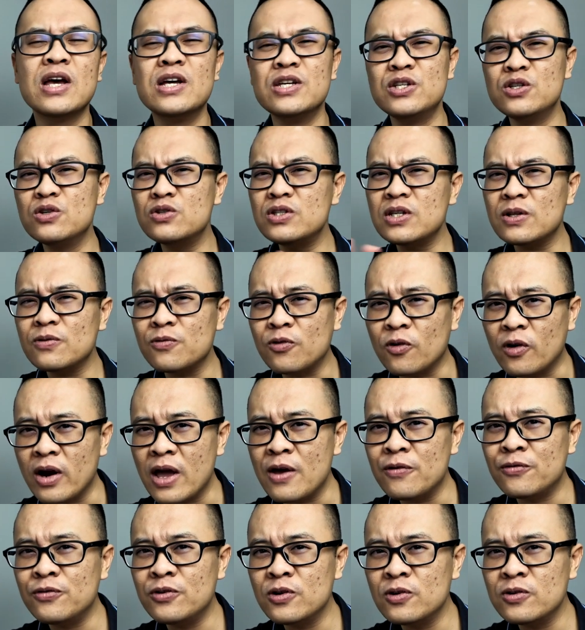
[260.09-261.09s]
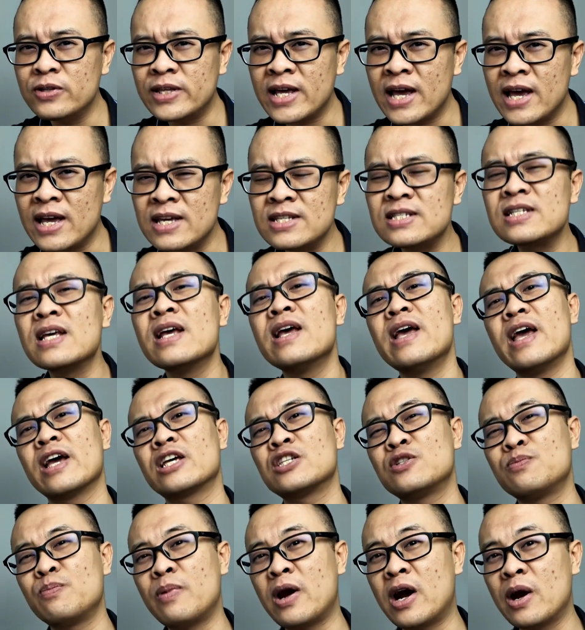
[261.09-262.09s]
Use it for a few days,
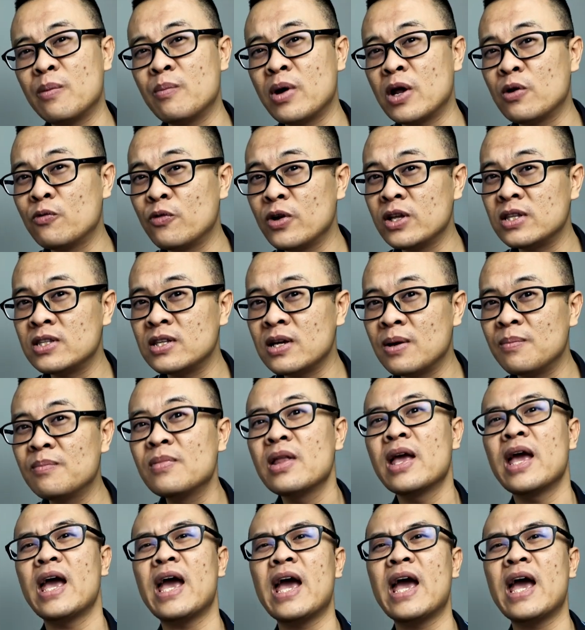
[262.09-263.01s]
experiment with them